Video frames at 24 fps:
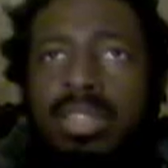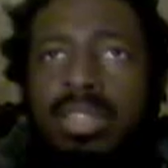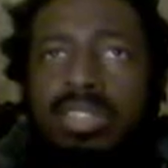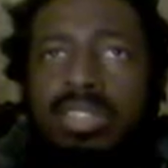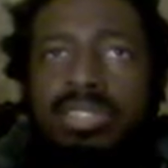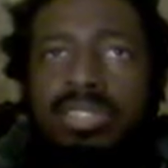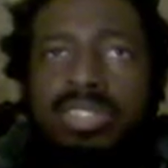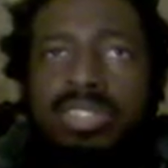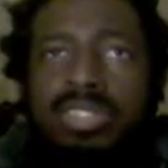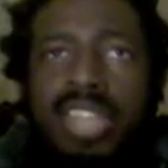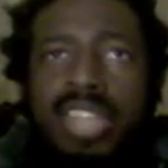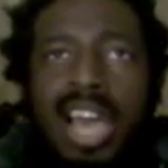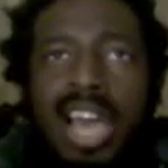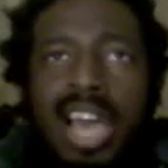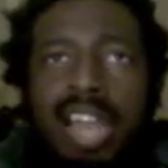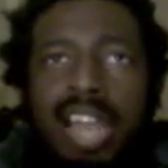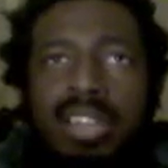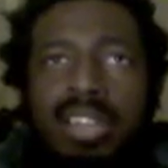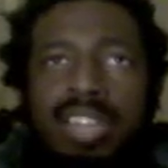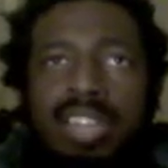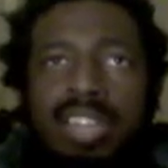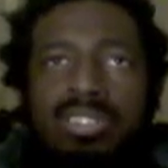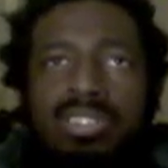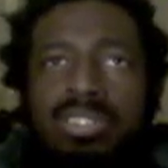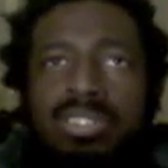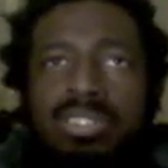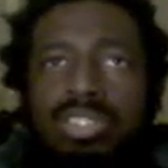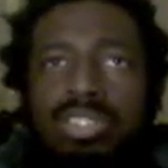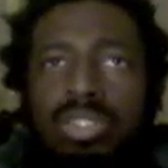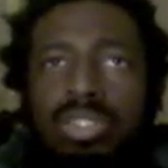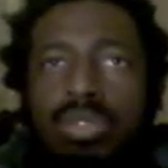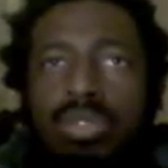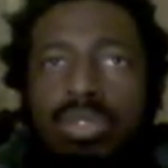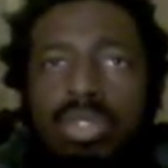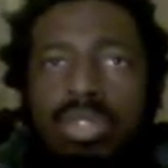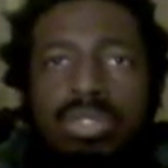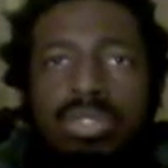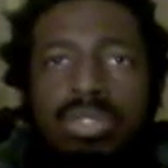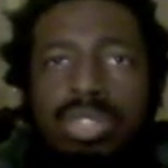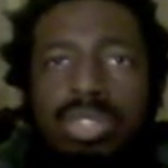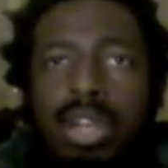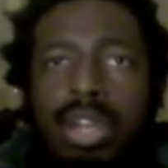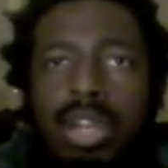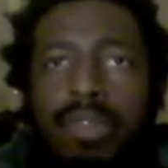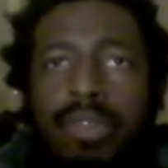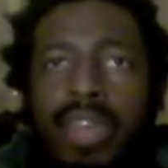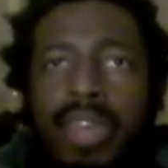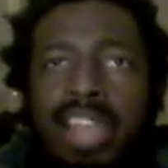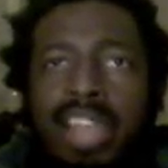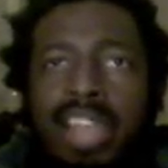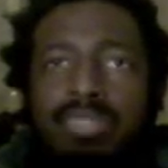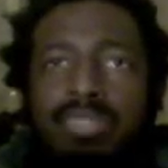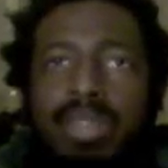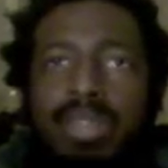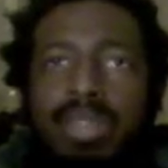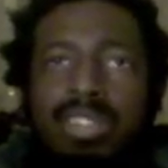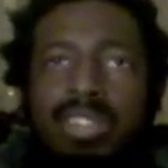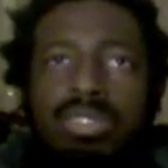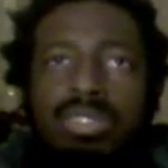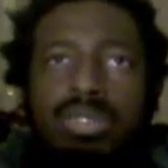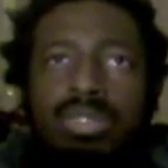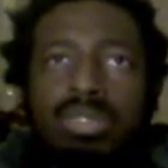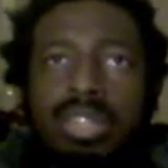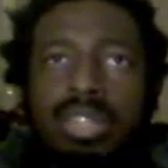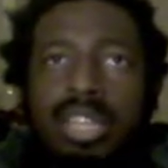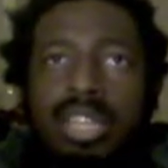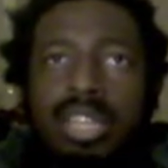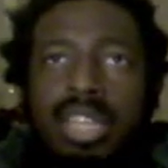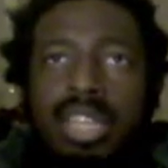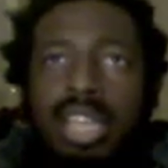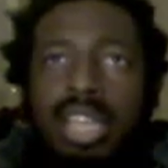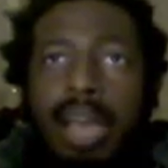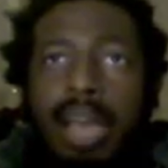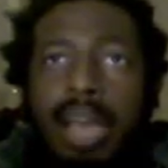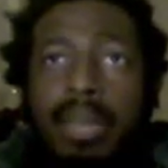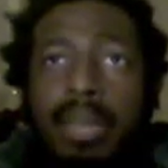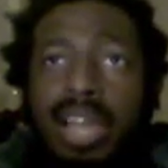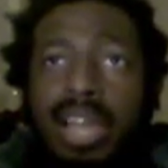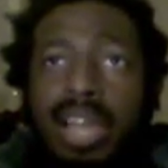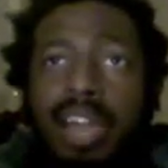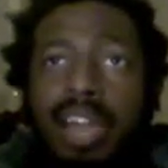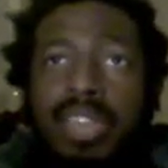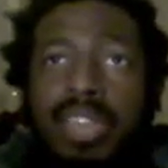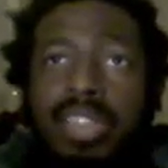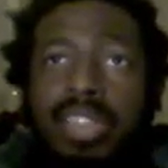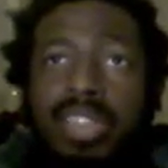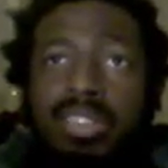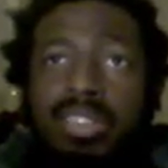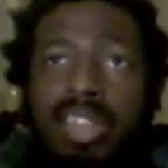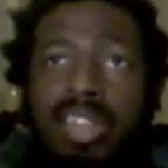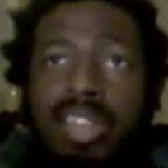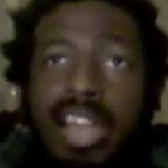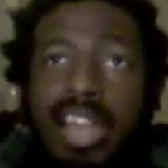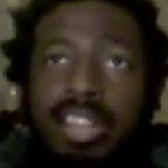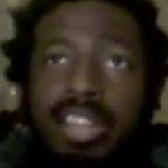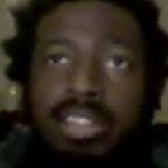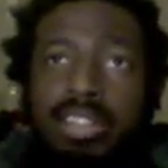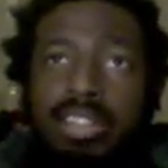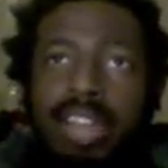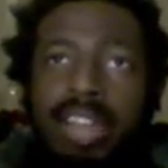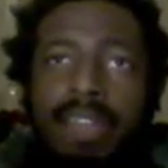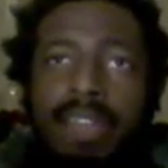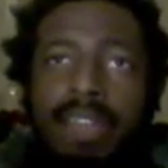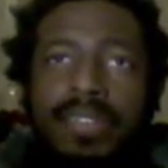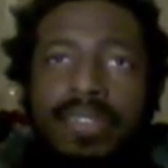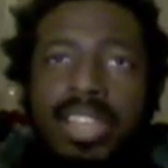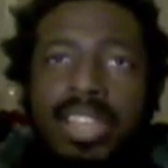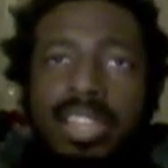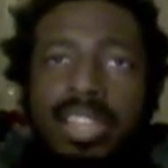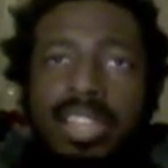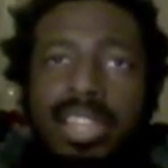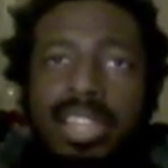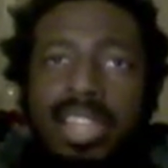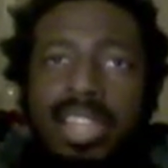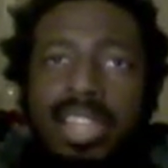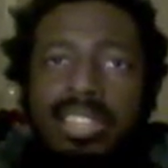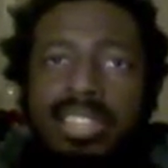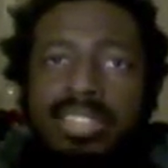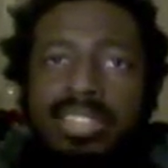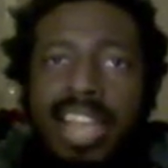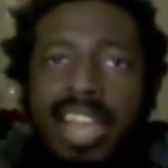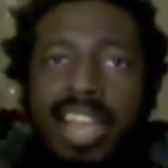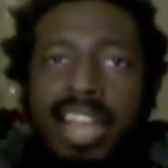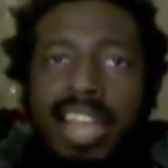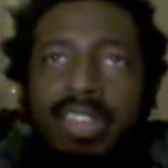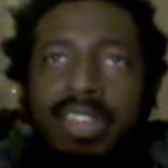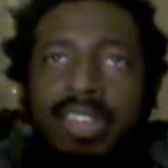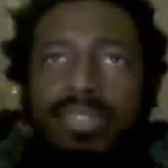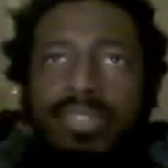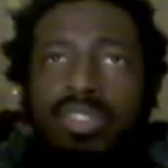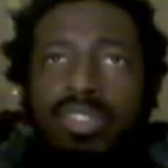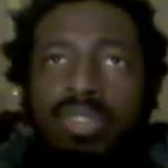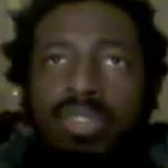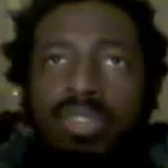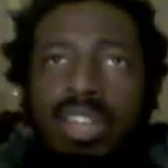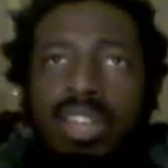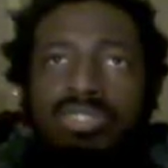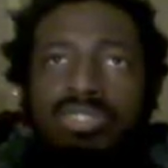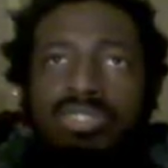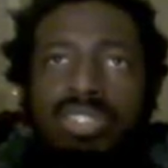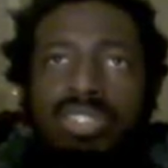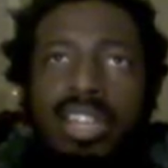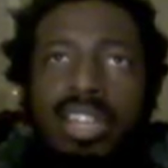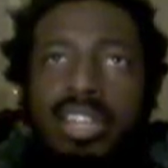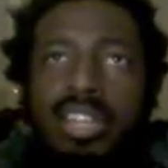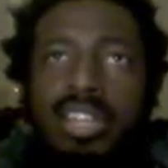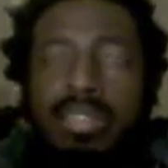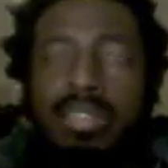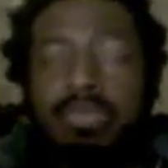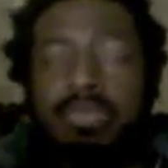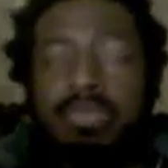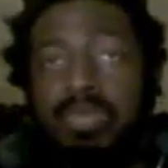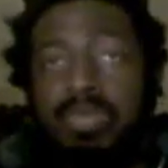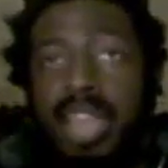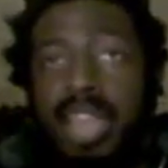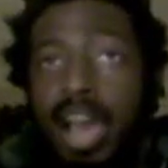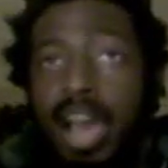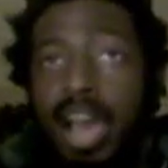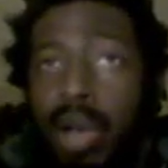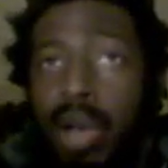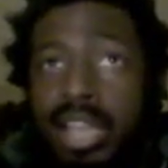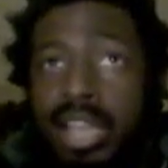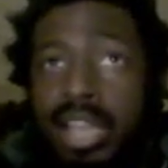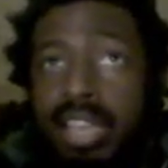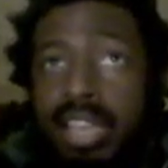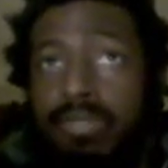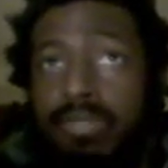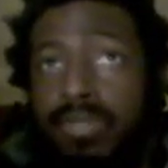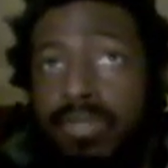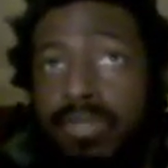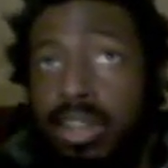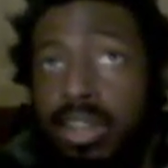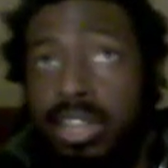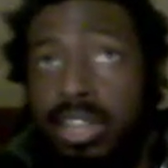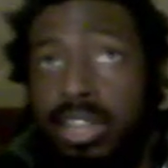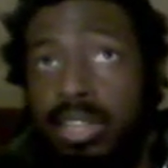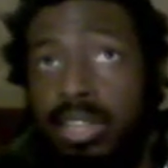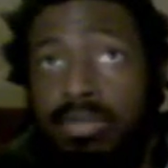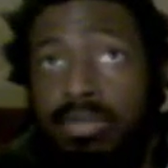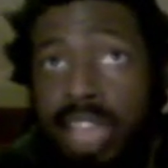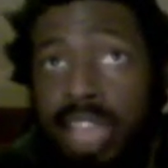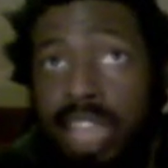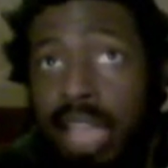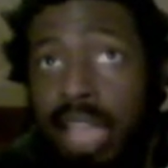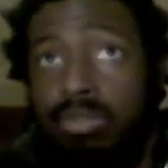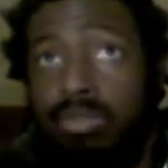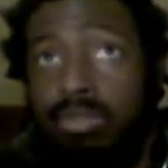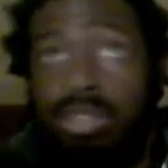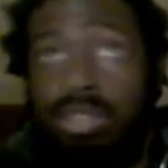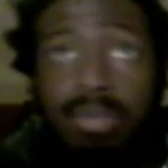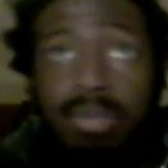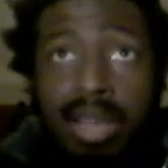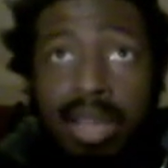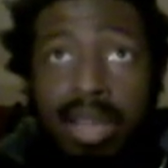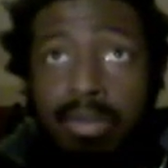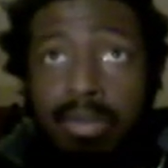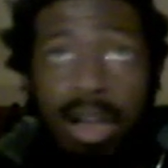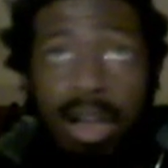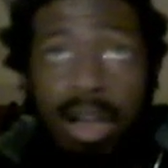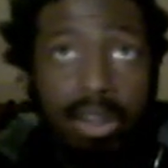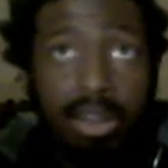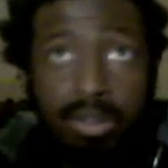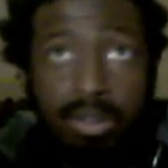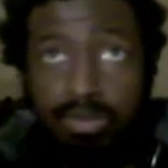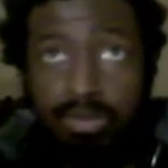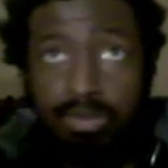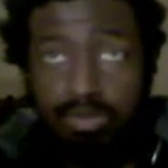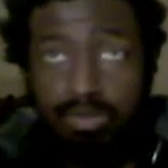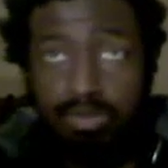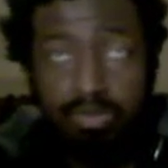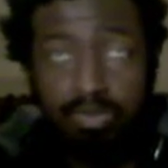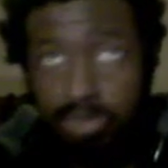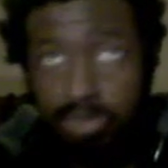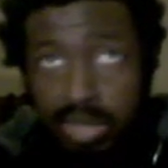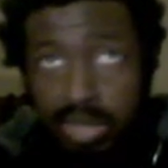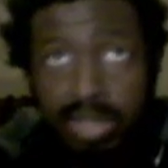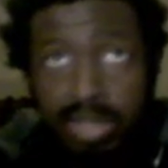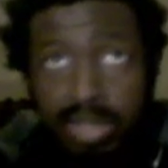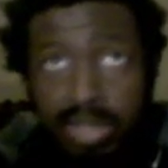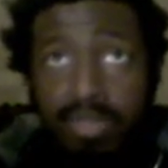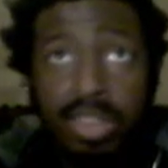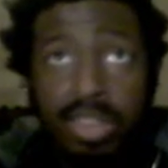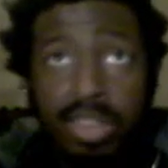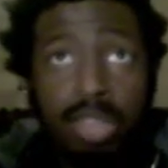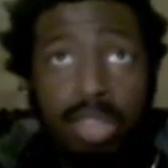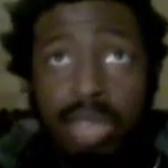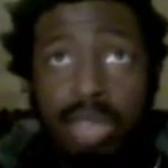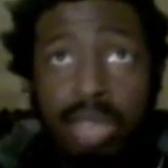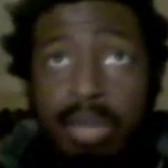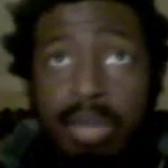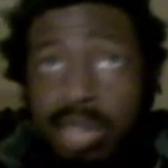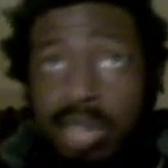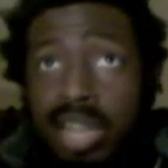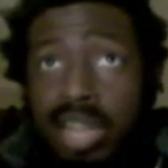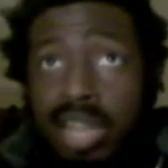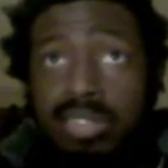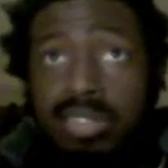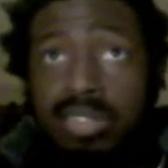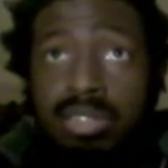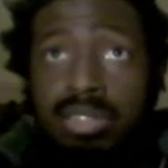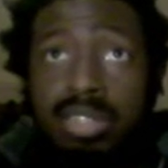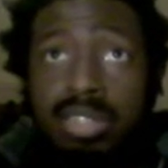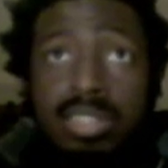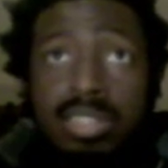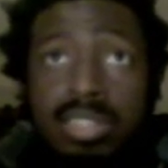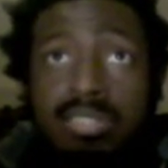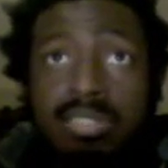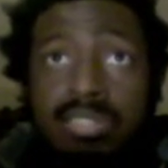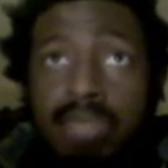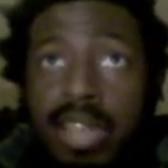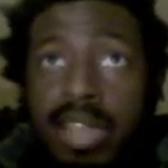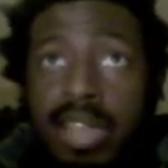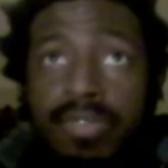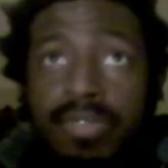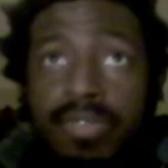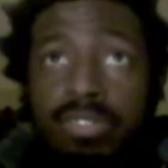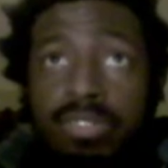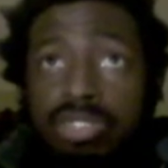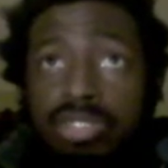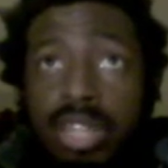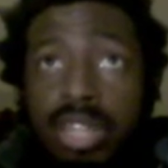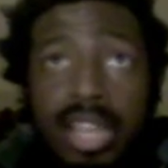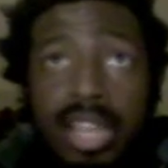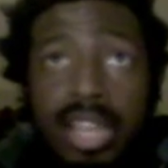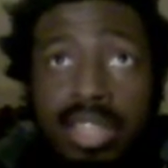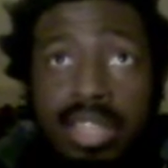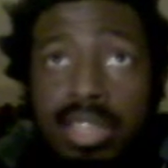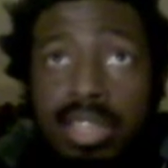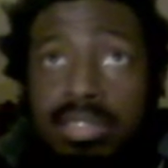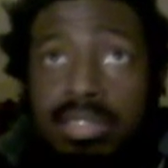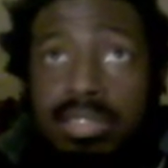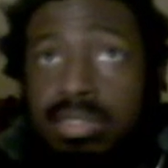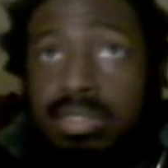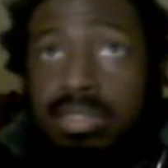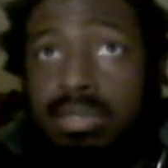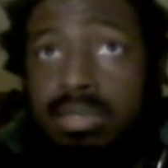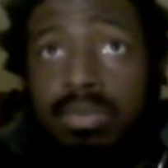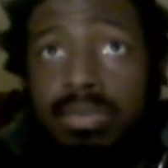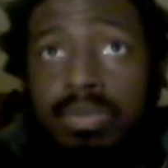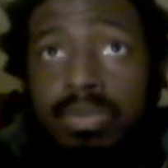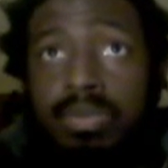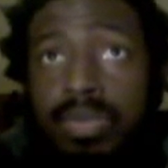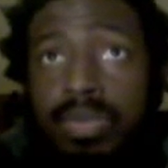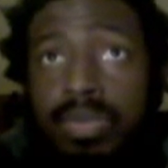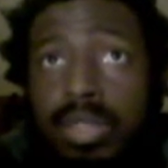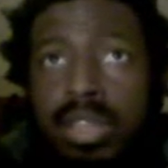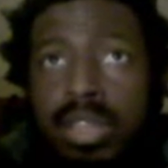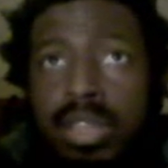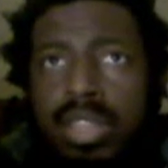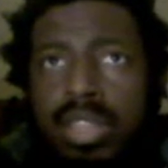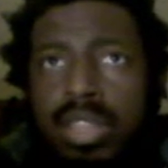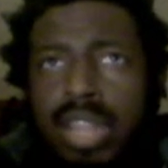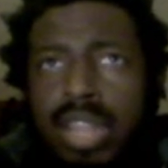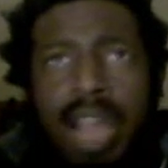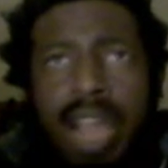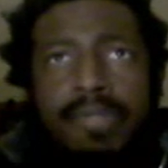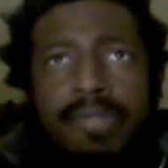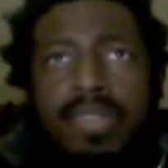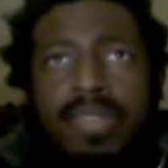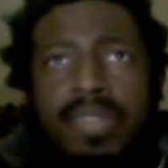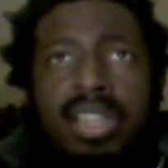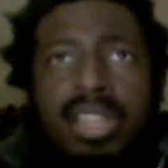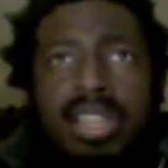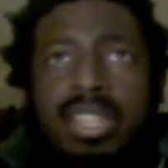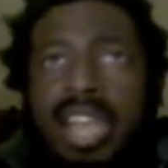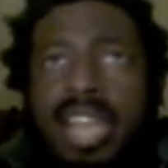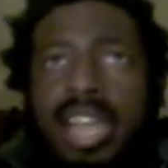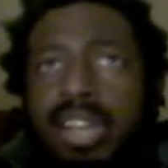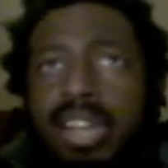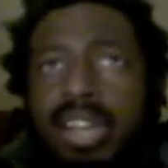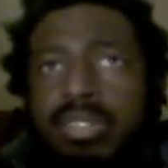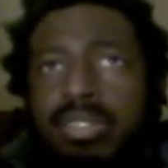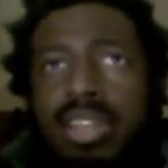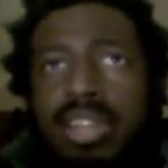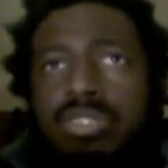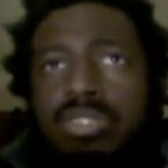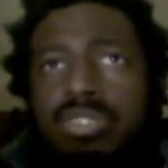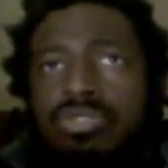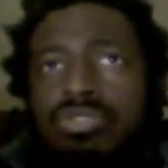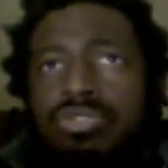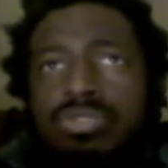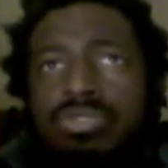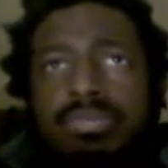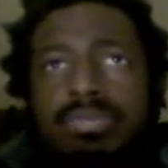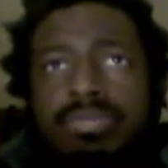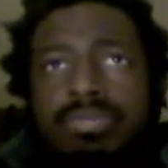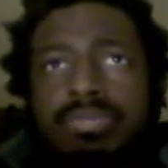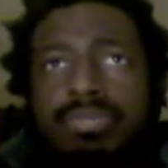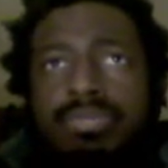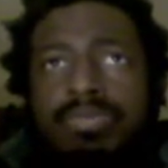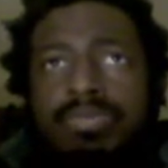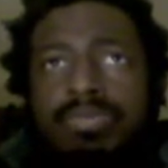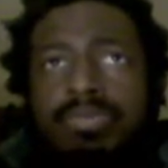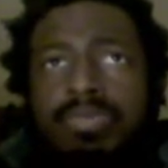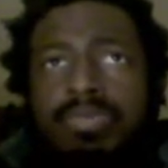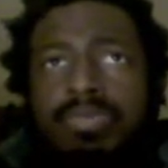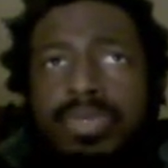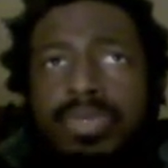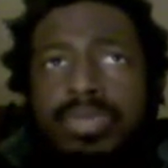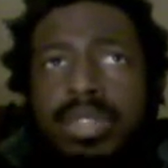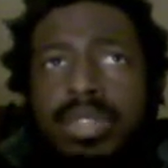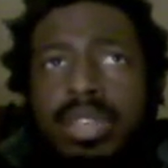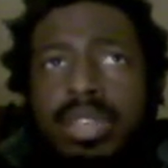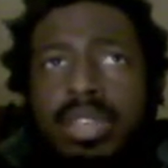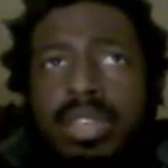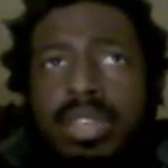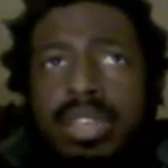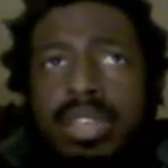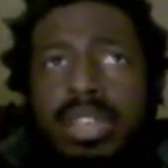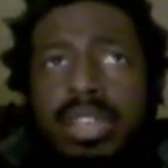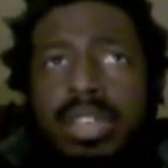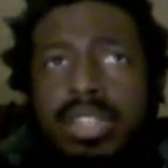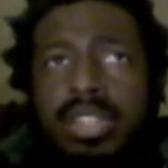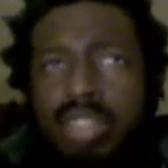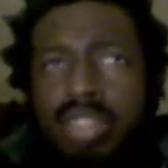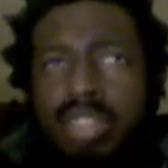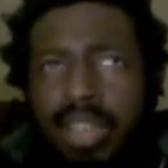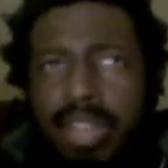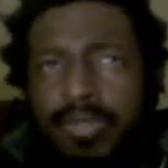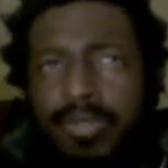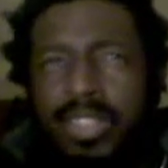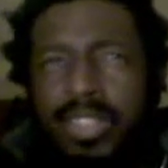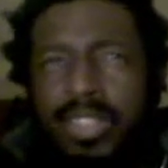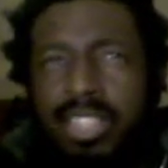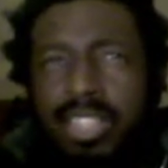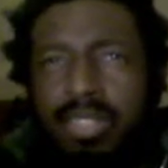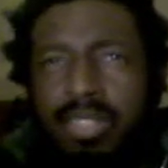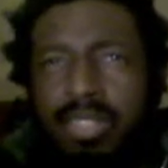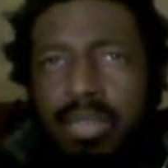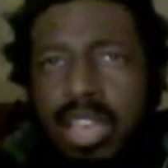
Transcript: there's a kind of like just do-it-yourself aspect to it, and beyond that, they're not feeling like this kind of crunch, like how I can't fit any games on my modern video game console because it's made for shit like this. They're not feeling that crunch. They're not feeling the